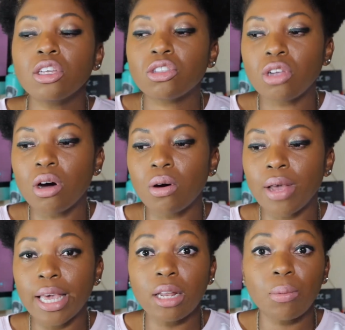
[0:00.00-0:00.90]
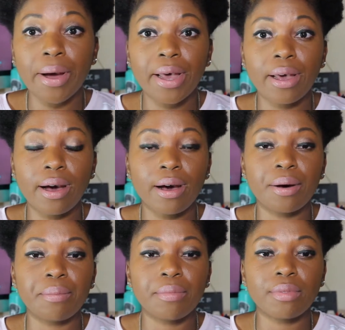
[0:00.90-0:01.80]
So anyway,
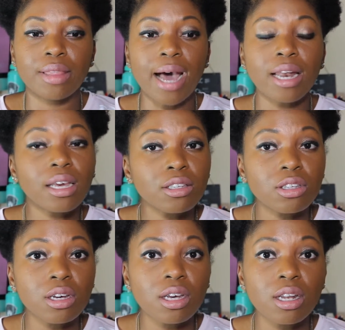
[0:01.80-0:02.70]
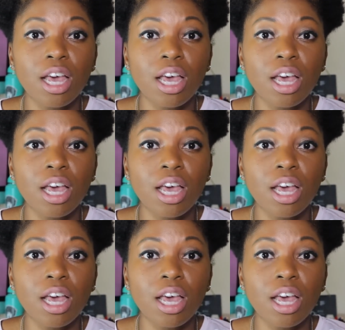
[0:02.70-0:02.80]
that is good.